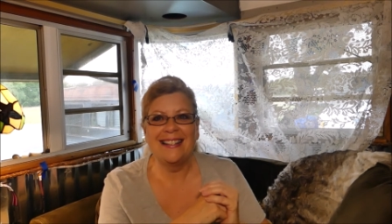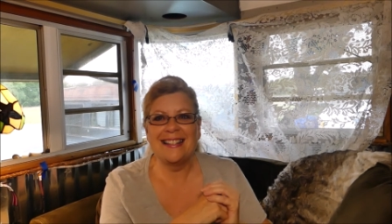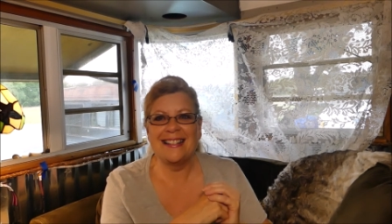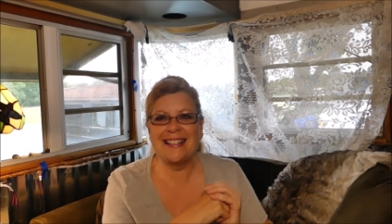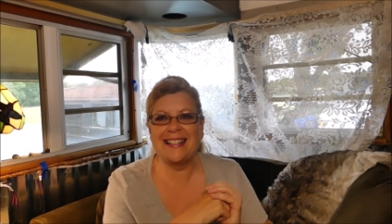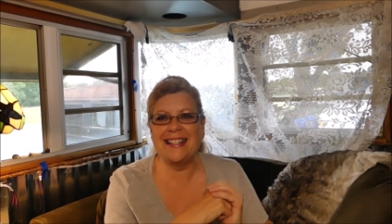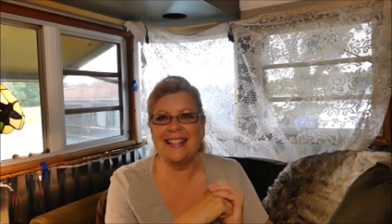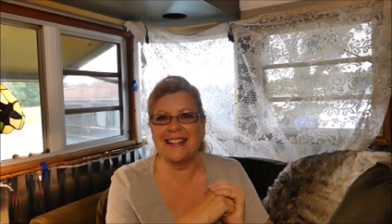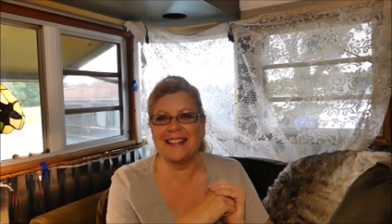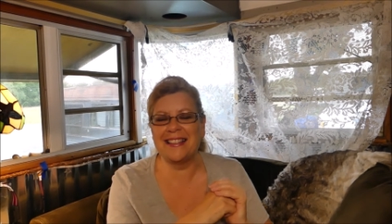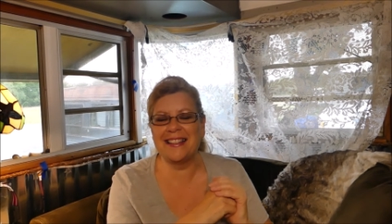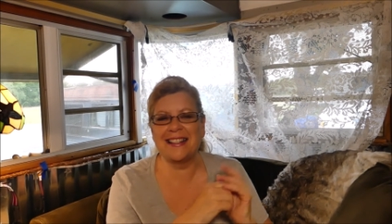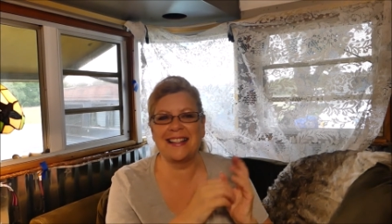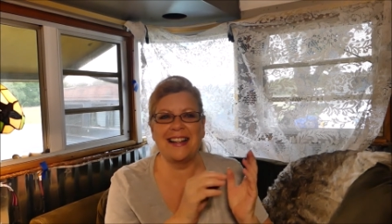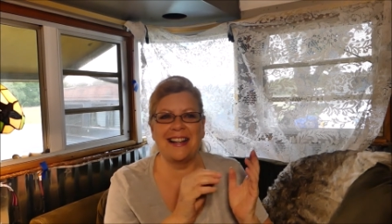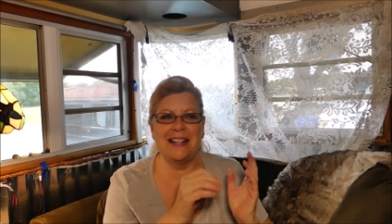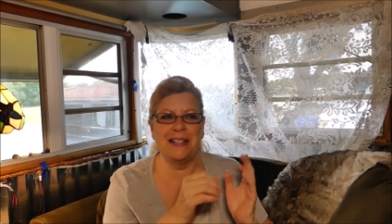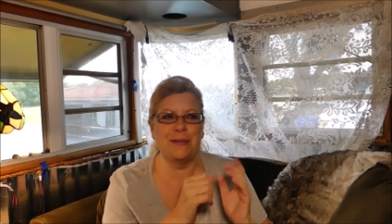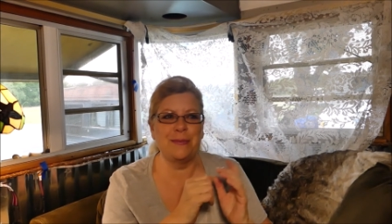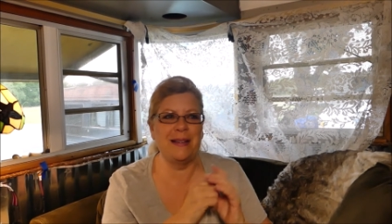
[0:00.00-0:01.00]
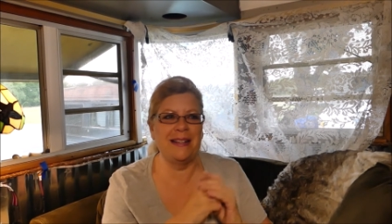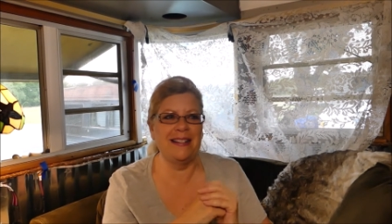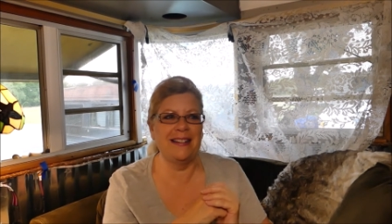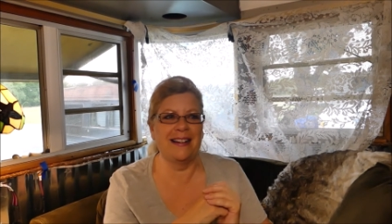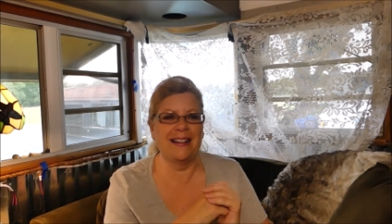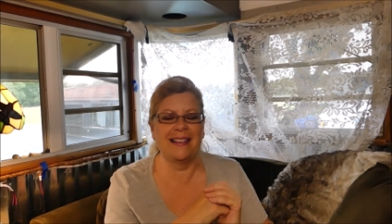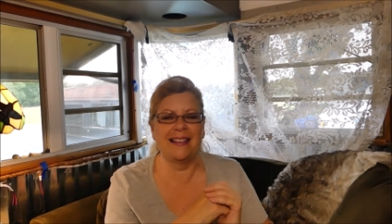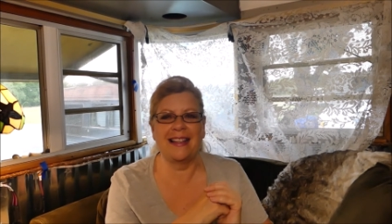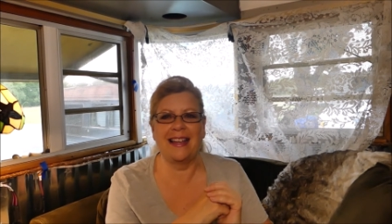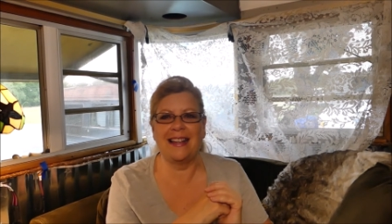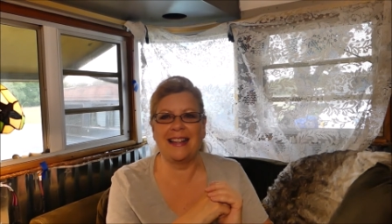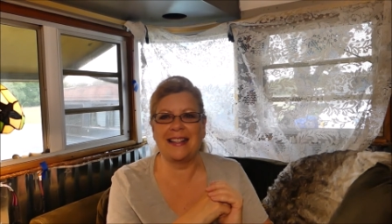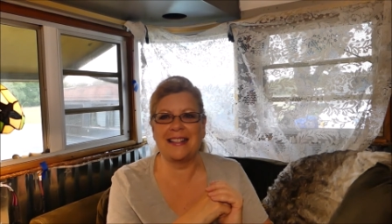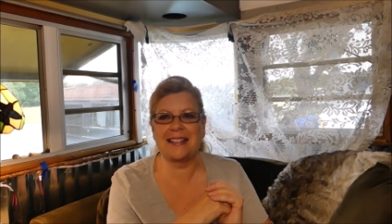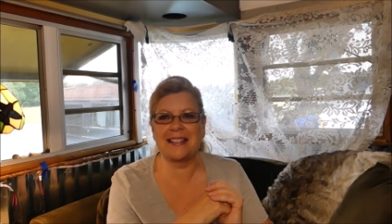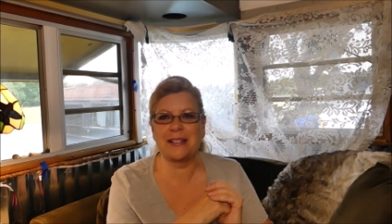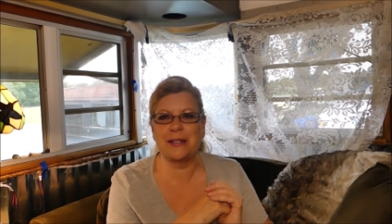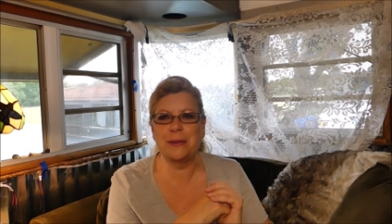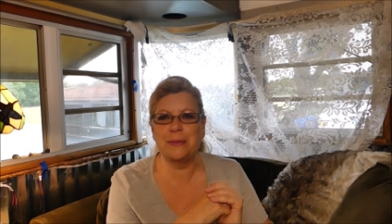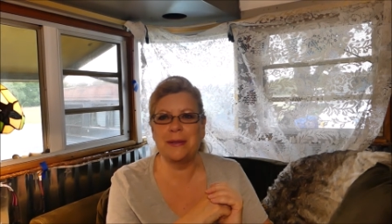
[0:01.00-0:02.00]
So the guys may not like it
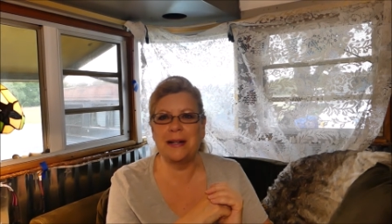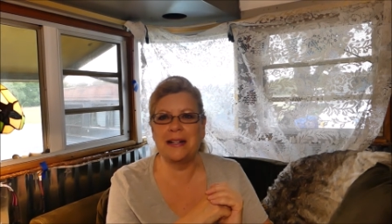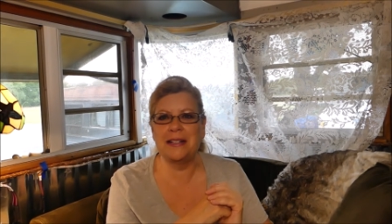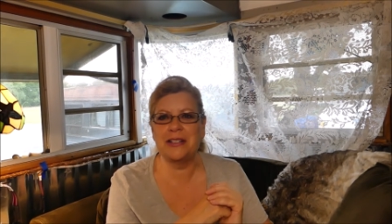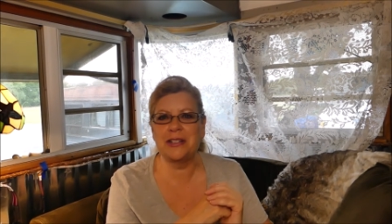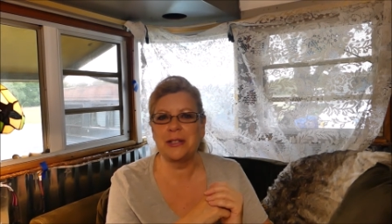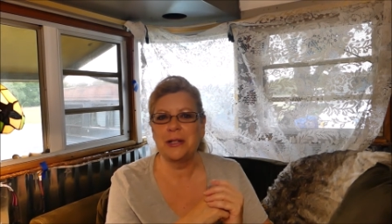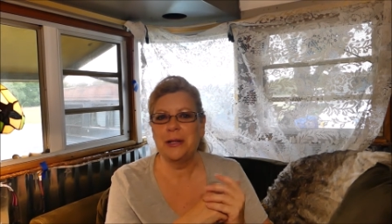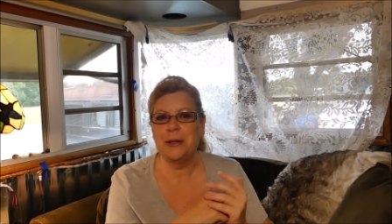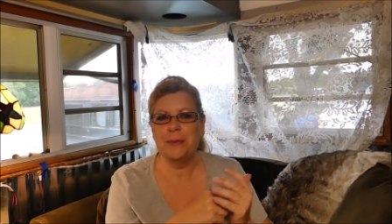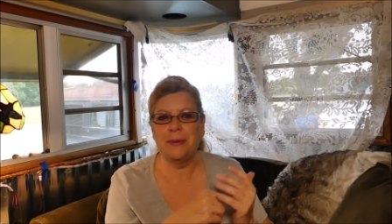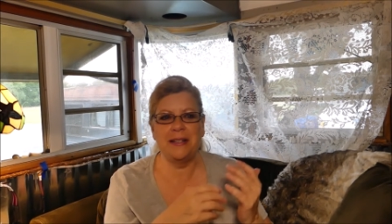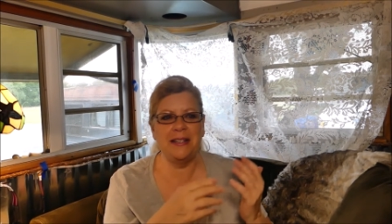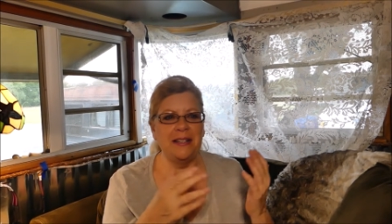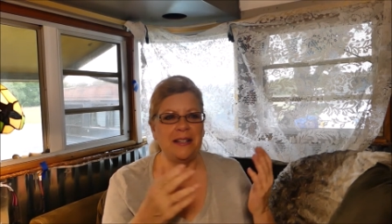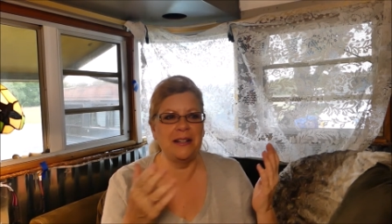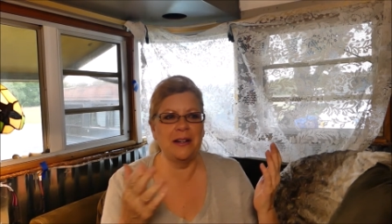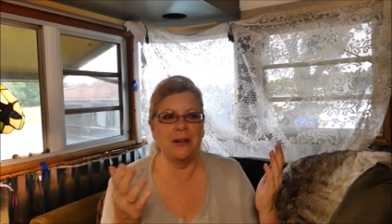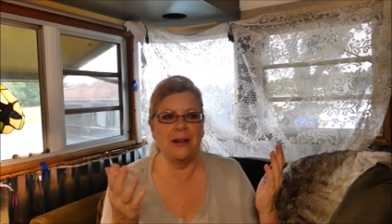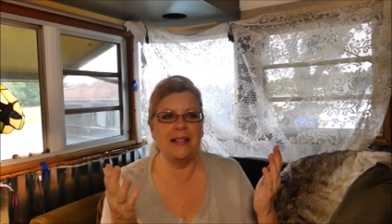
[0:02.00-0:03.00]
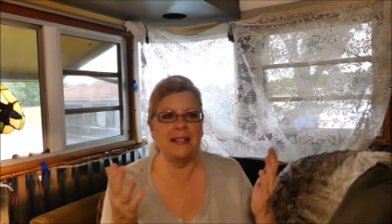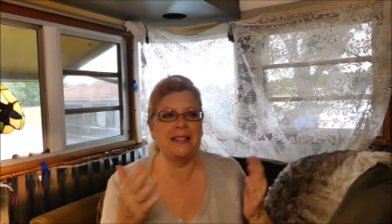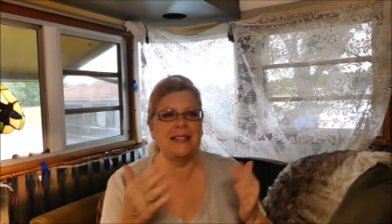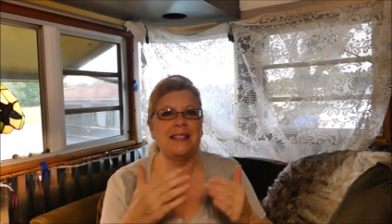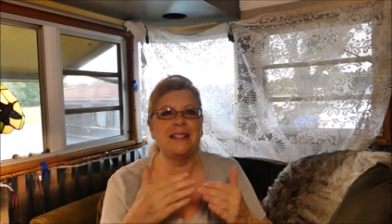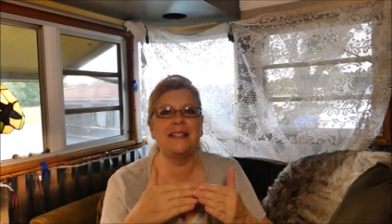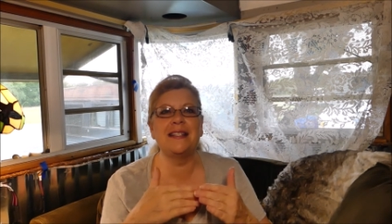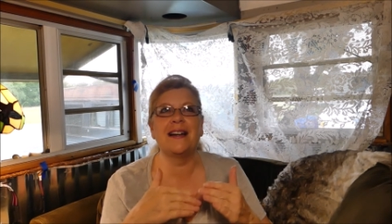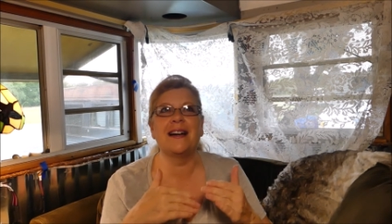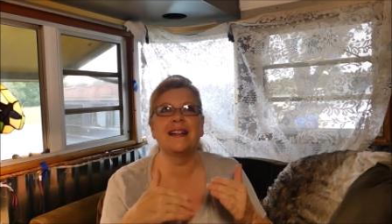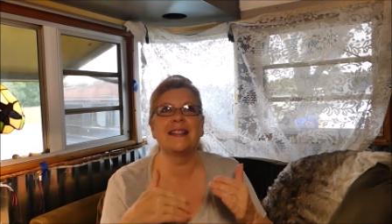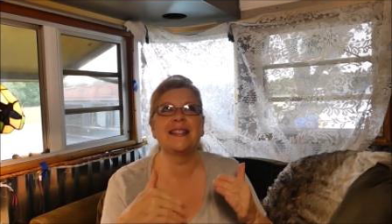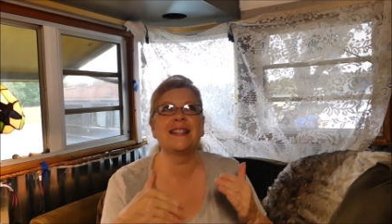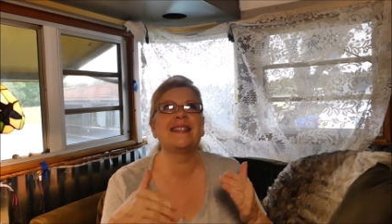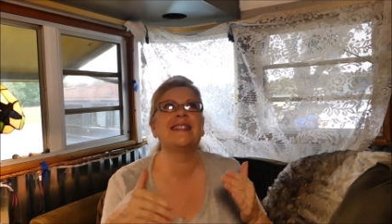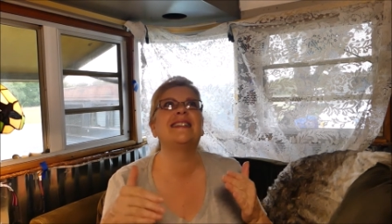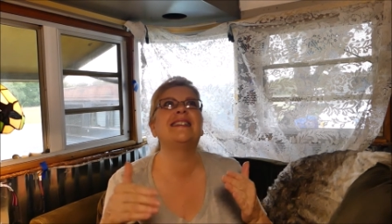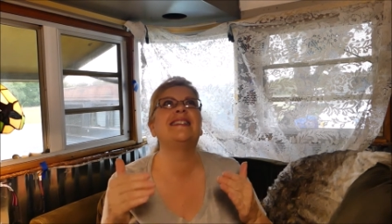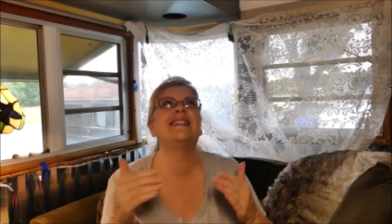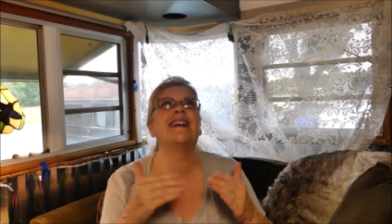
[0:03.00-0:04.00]
so much, but you know, it's just
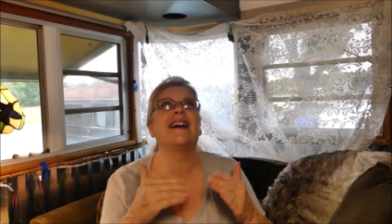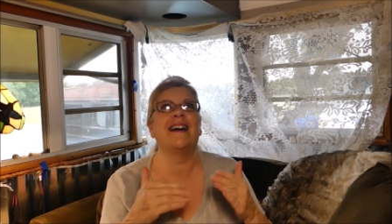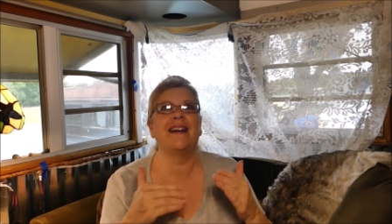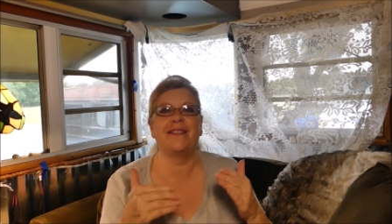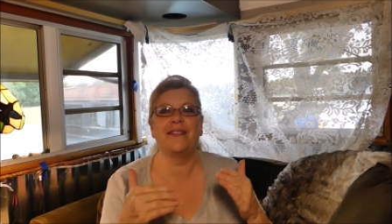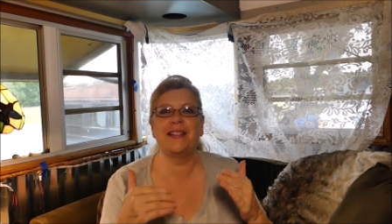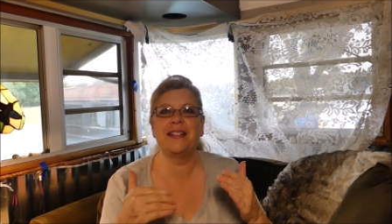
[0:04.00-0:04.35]
stuff.